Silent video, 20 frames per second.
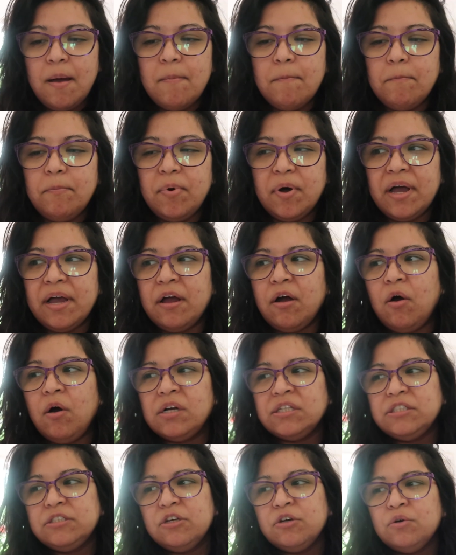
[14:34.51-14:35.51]
but
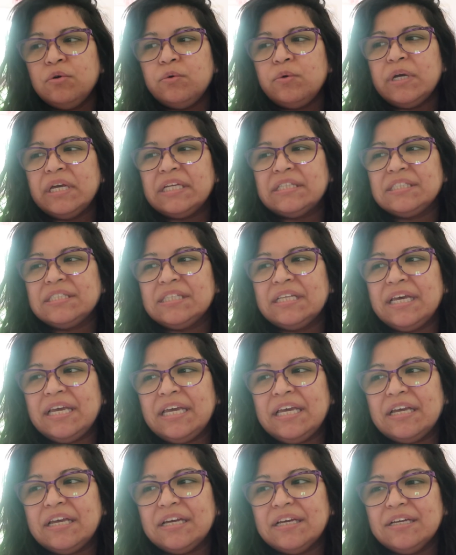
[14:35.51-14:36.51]
also it's
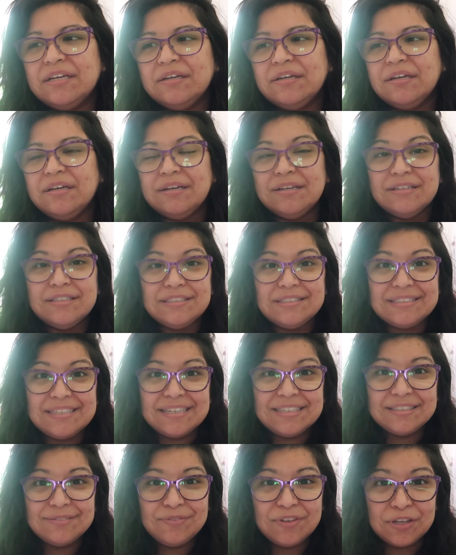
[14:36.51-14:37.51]
like
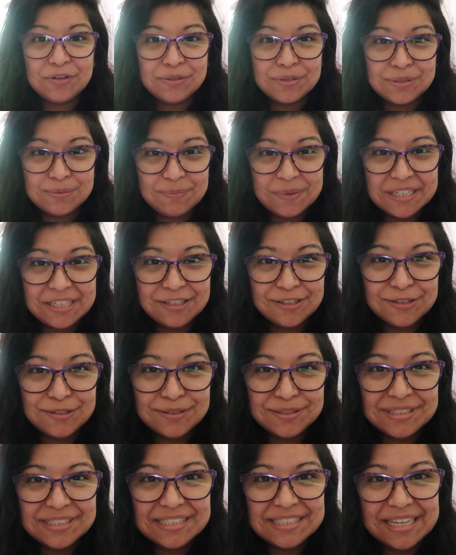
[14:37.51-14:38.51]
6 views, my
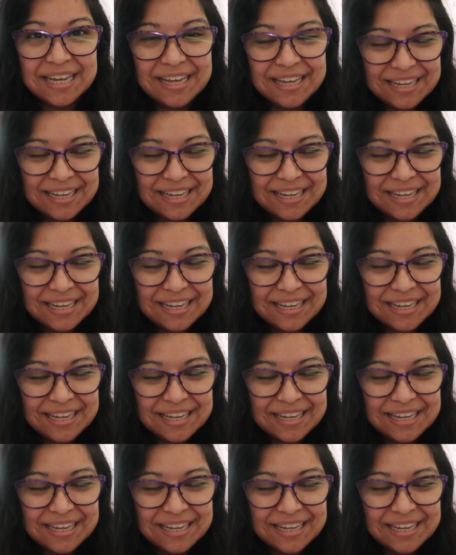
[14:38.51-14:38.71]
dudes.